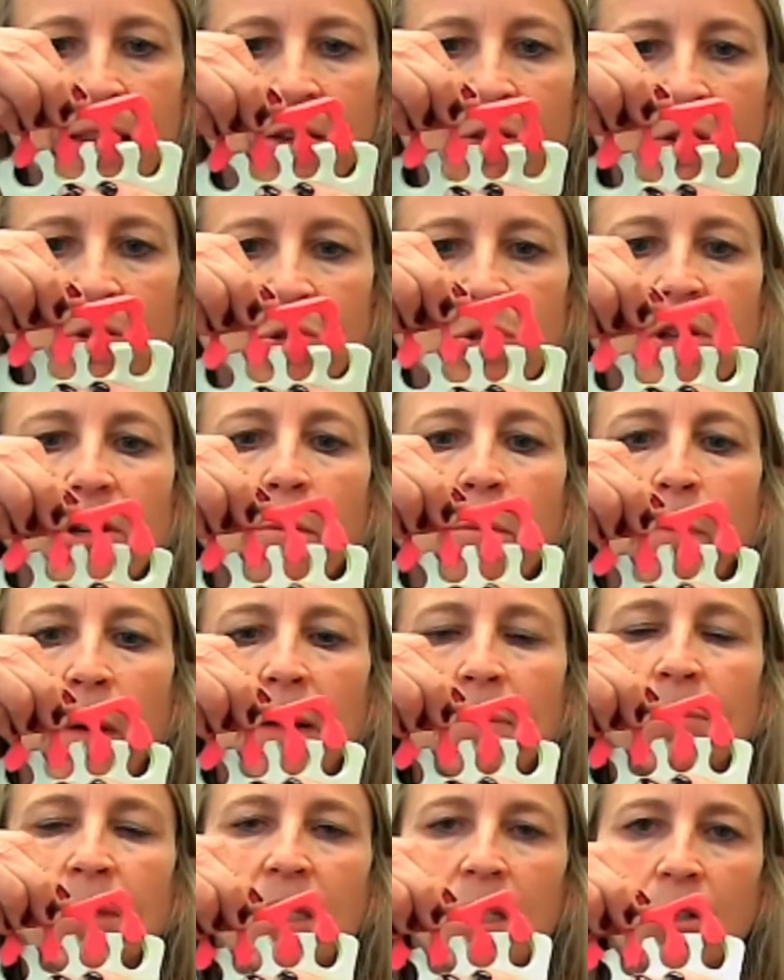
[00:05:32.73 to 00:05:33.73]
those little
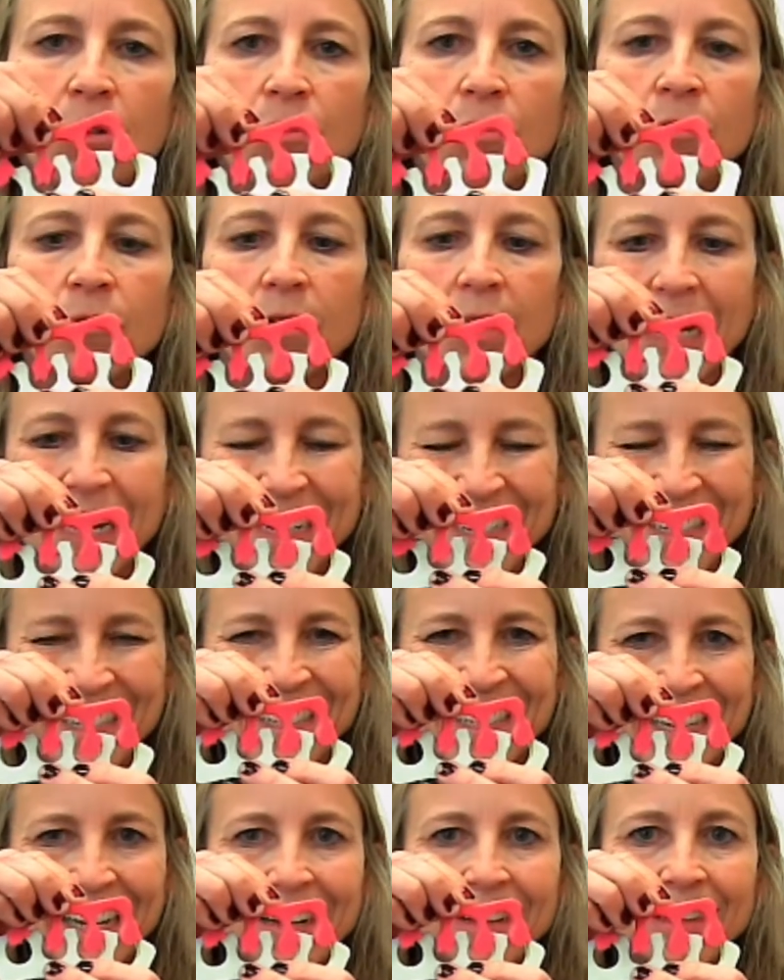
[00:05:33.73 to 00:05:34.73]
bumps and grooves kind of
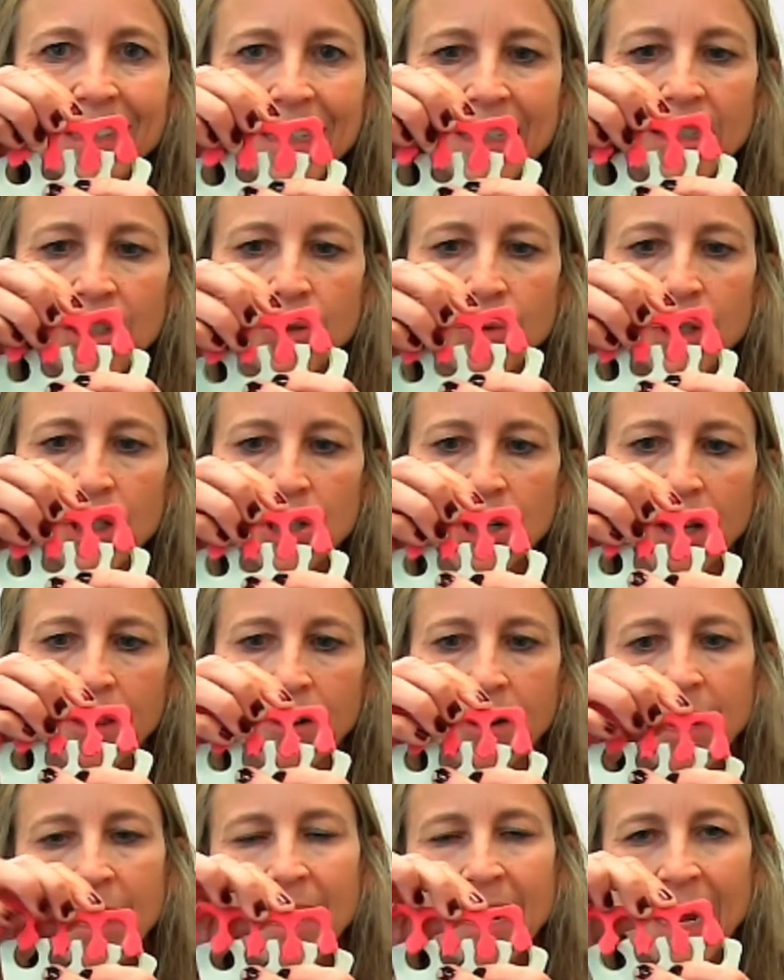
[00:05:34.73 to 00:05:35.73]
settle into each
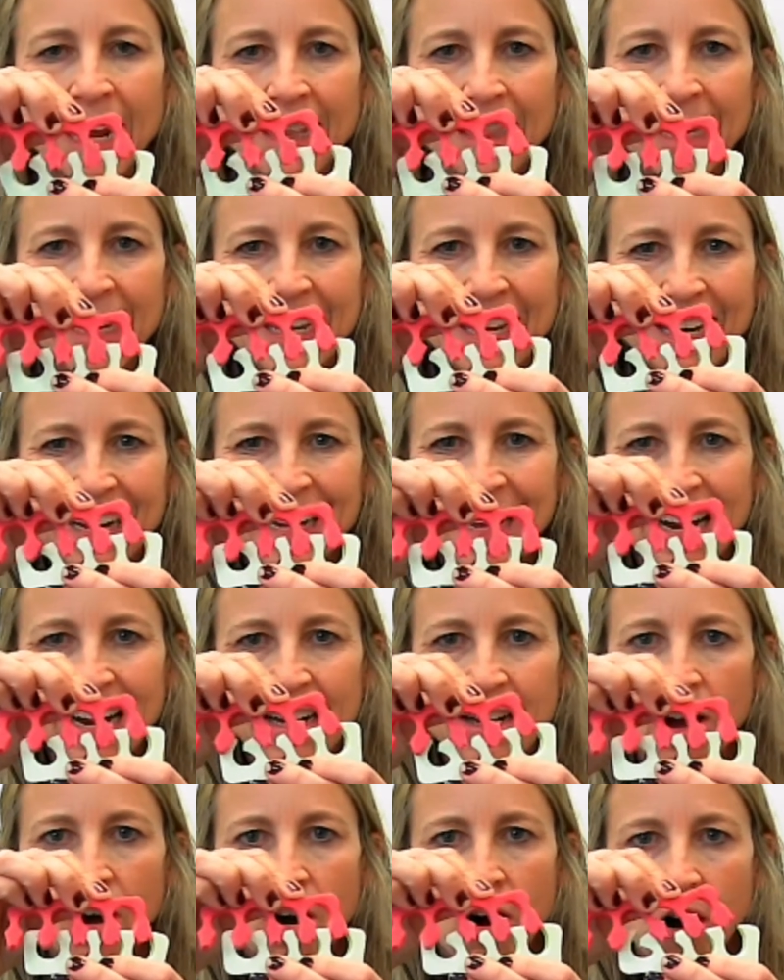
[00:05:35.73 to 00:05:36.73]
other and they get
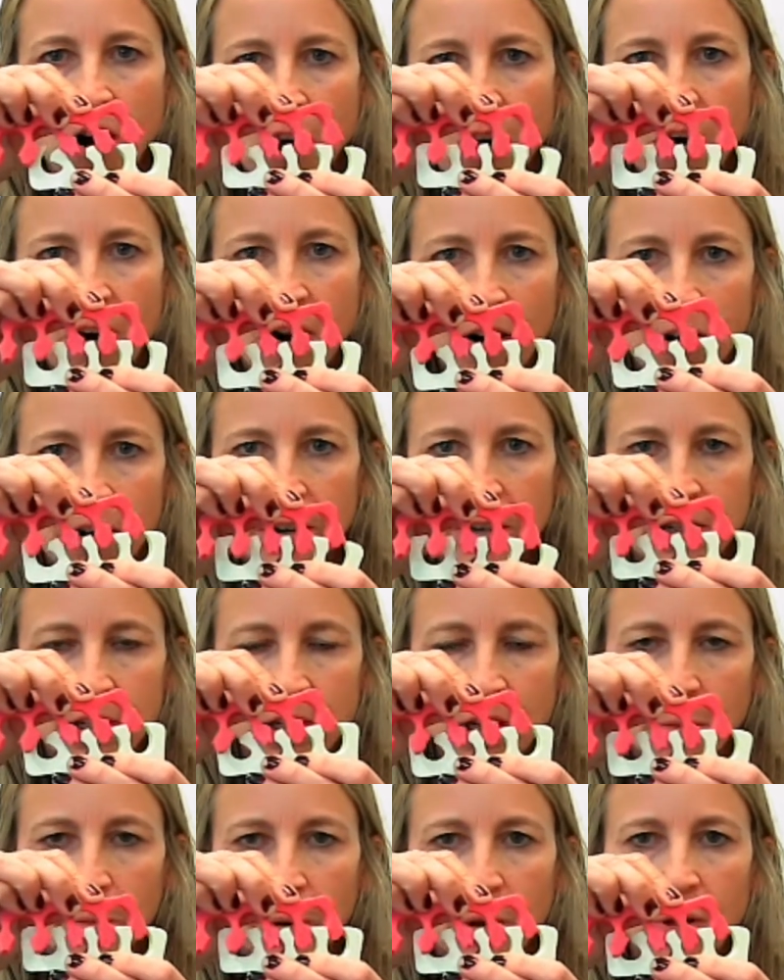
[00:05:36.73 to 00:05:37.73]
kind of hard
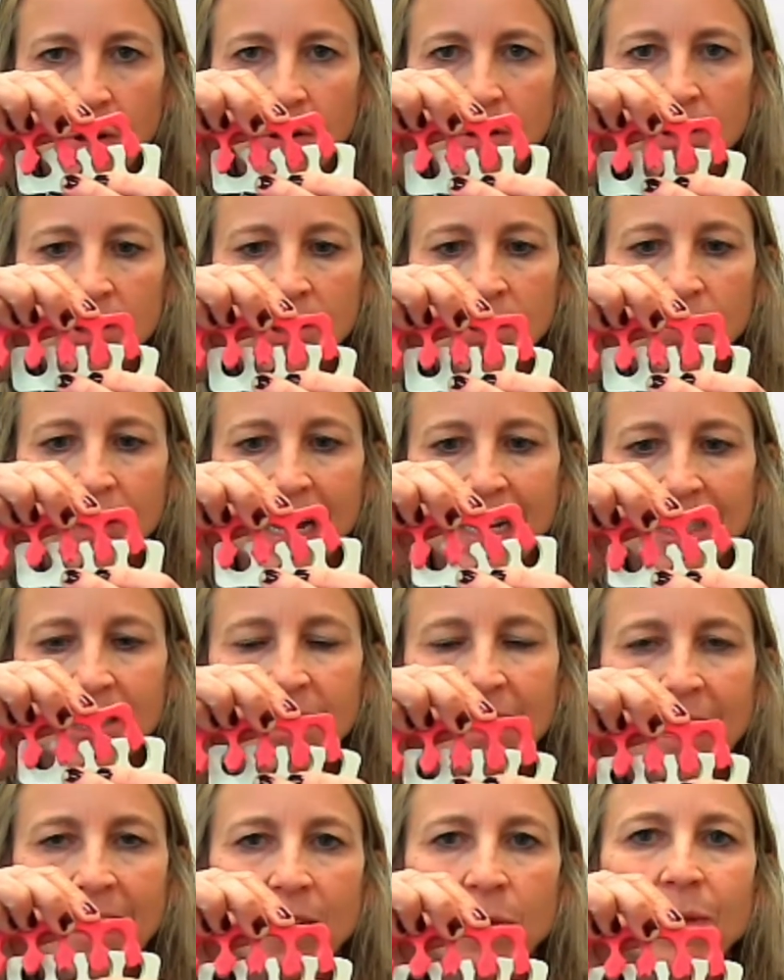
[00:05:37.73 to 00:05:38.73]
to pull. So that's
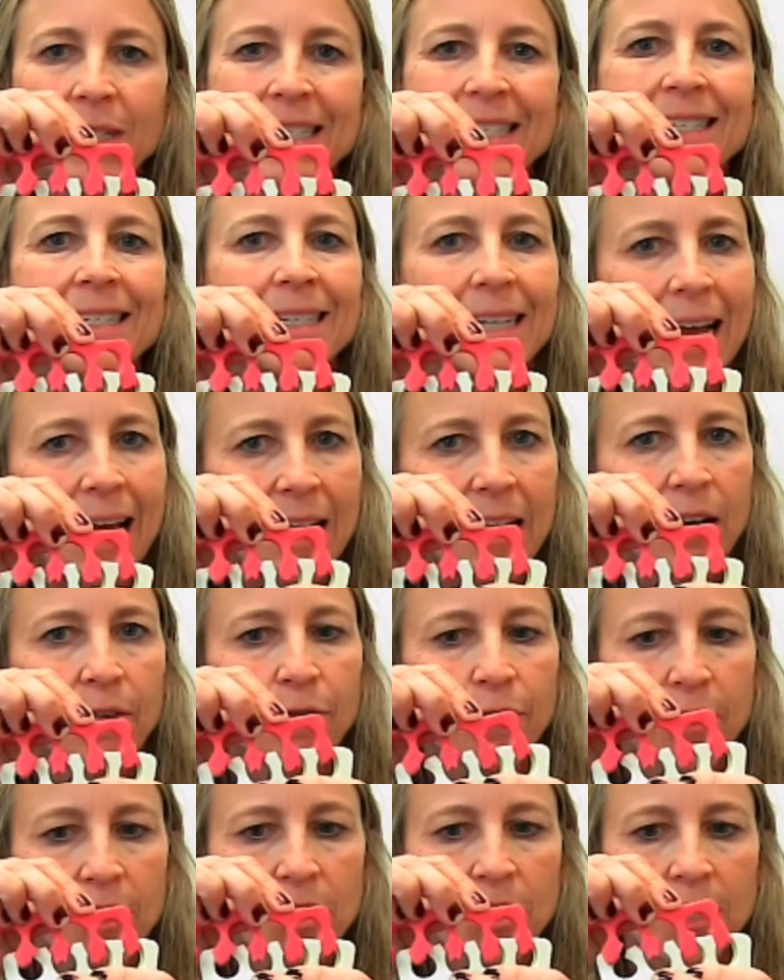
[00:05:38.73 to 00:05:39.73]
kind of what
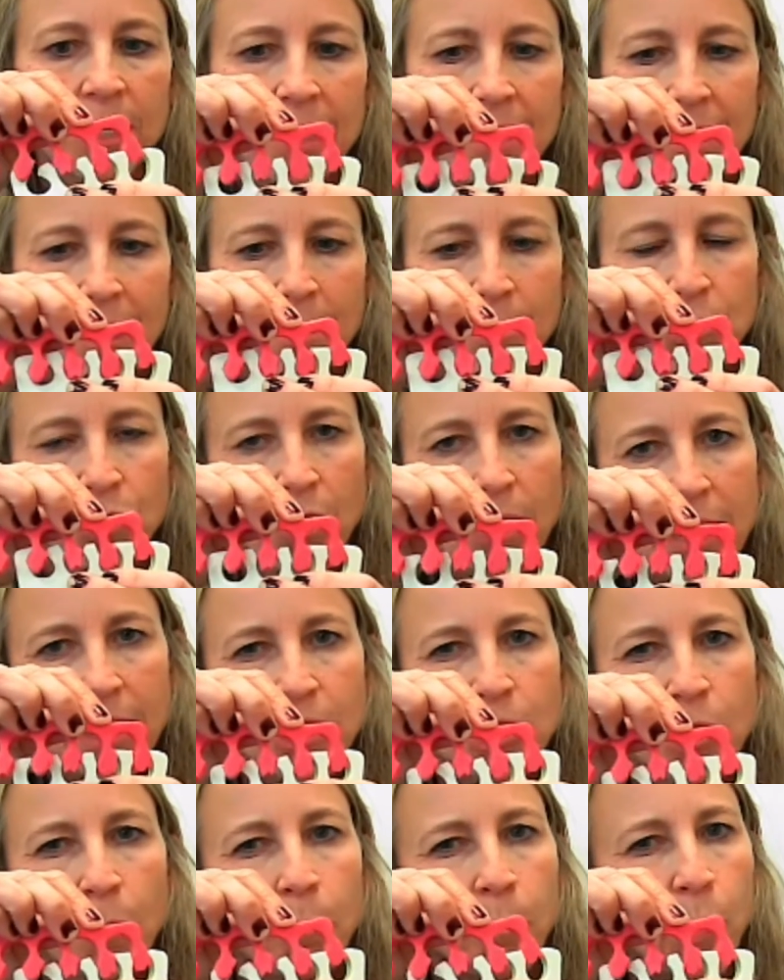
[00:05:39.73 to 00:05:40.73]
static friction is. I'm
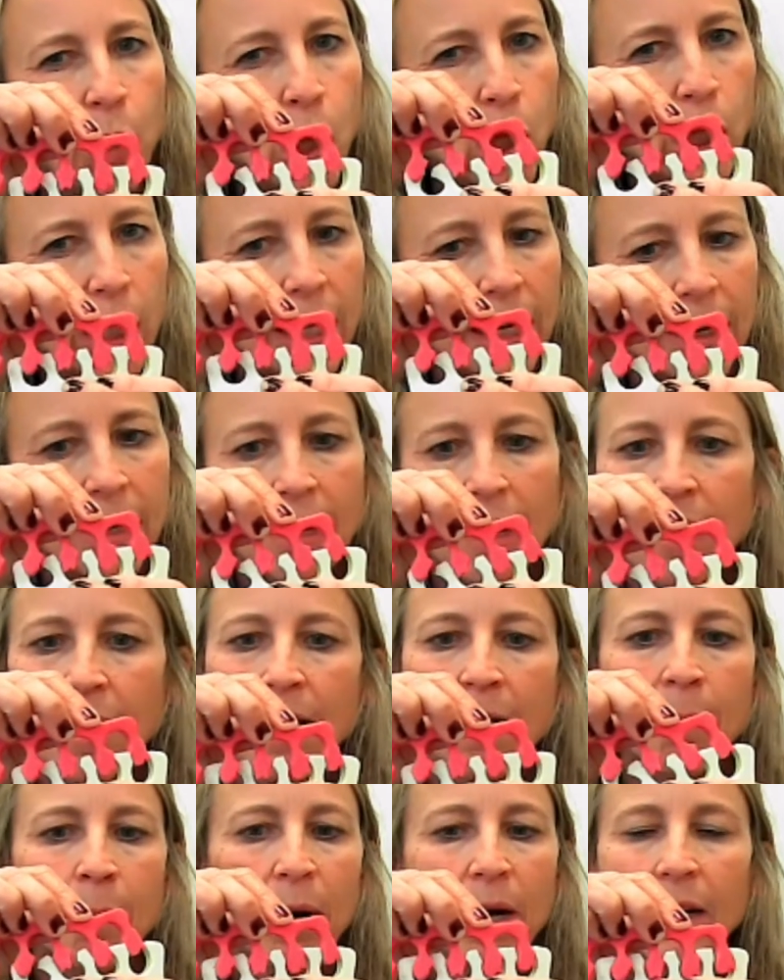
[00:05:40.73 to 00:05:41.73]
trying to pull it,
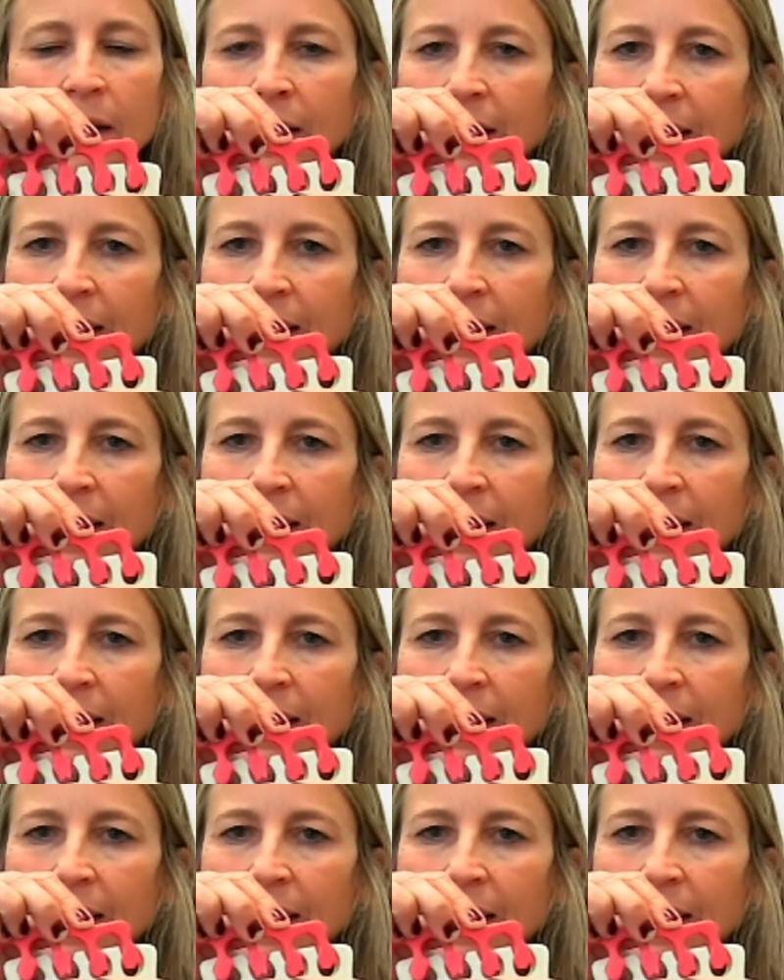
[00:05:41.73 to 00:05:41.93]
but